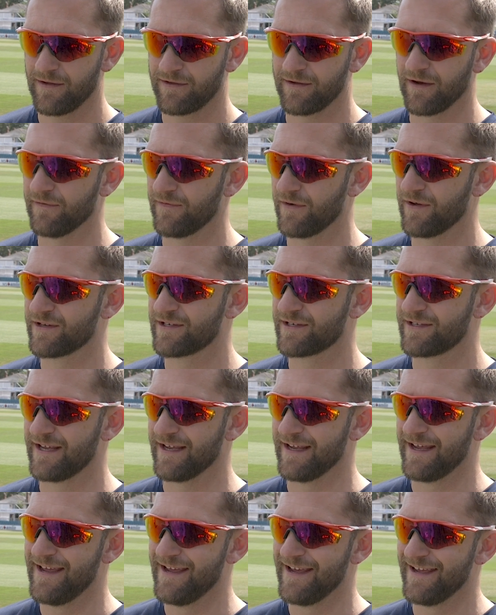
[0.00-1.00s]

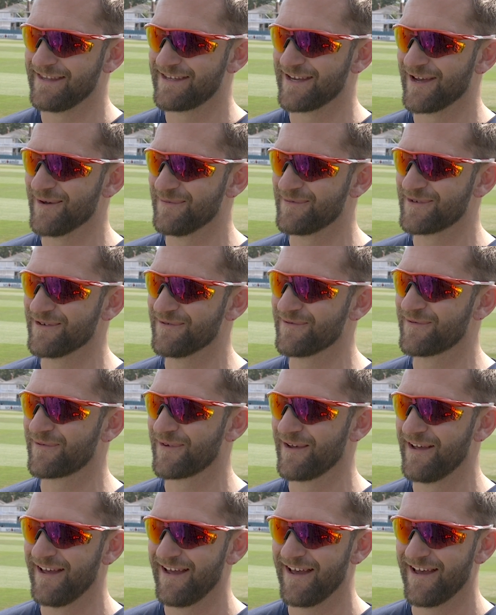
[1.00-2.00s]
diversity in terms of
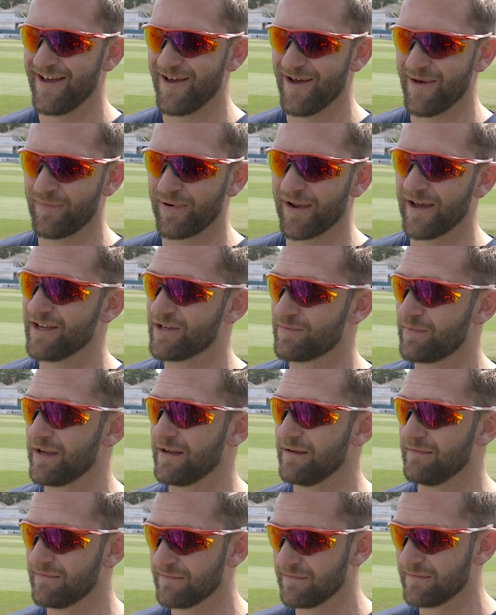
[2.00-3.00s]
players
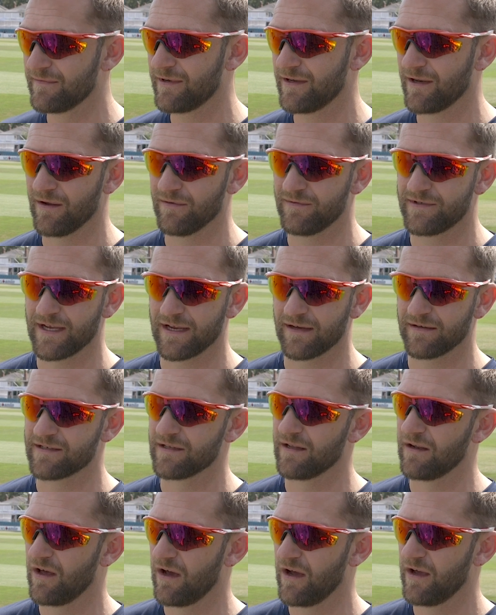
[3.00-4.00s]
being, you know, taken
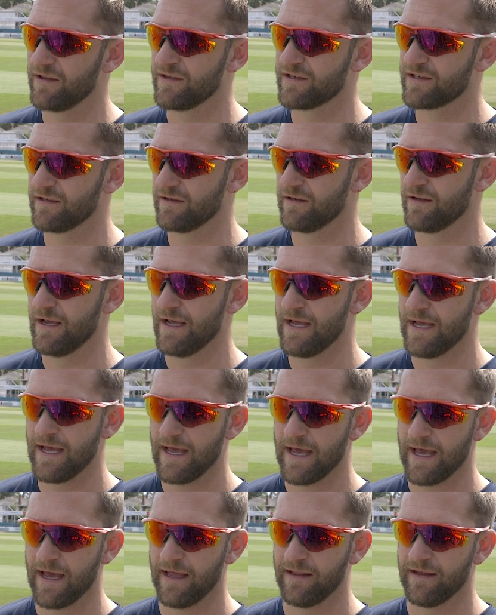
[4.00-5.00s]
to the Lions, and
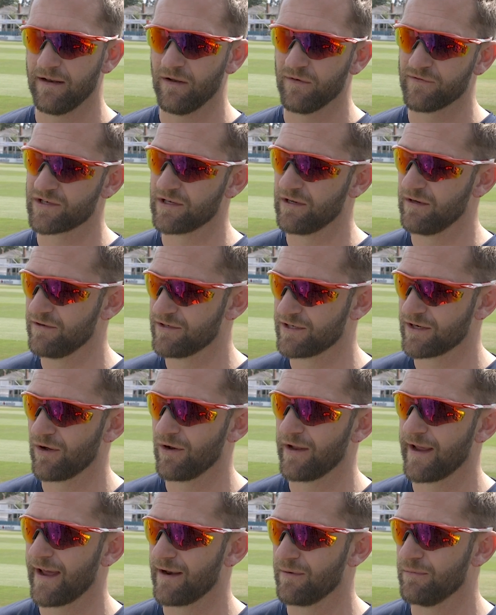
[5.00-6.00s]
then obviously losing
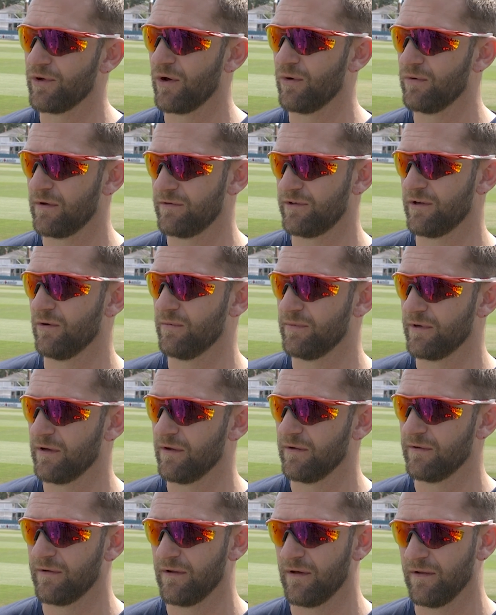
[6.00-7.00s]
Ollihan and Dolby
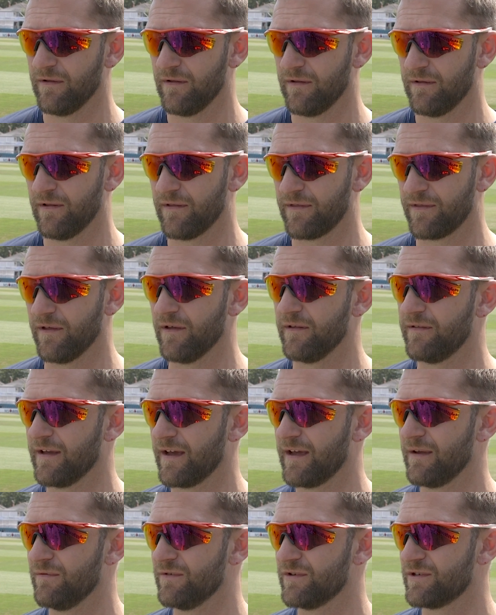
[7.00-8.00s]
on the third
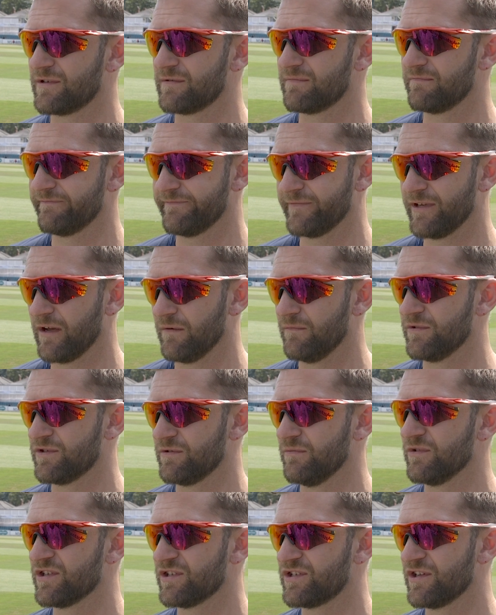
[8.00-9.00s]
day was, you know,
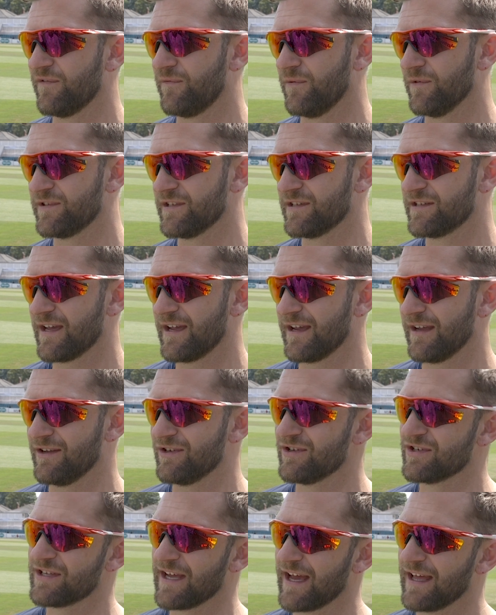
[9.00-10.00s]
was a tough one to take, and
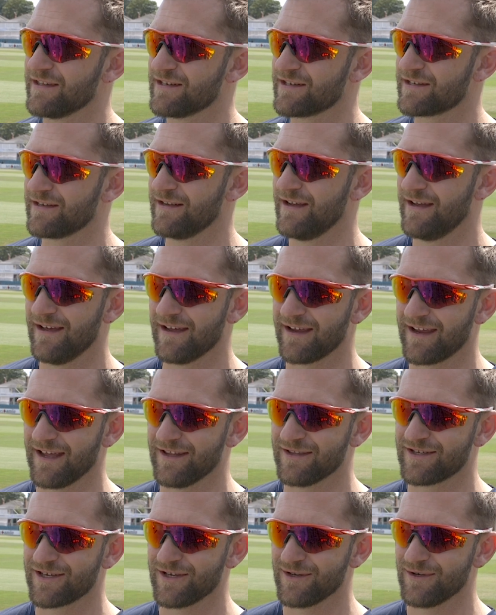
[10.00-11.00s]
it just adds
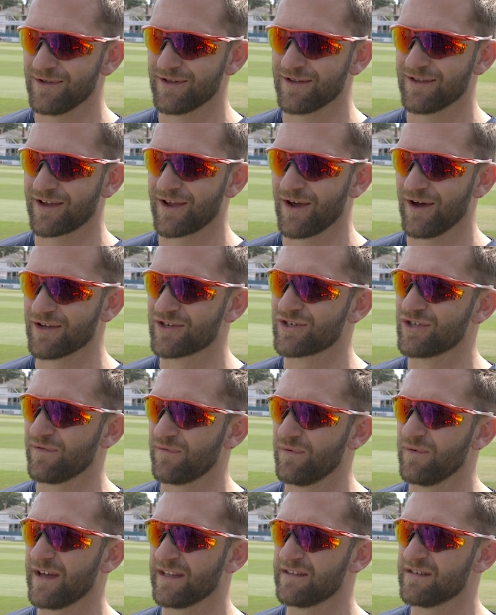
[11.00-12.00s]
again to the kind of
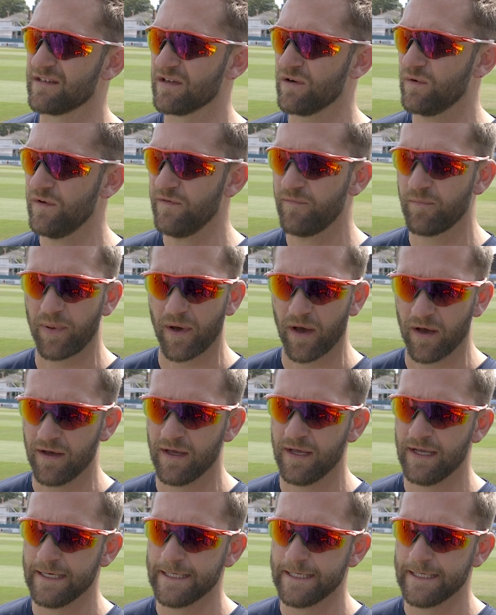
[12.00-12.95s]
stuff we've had to deal with. But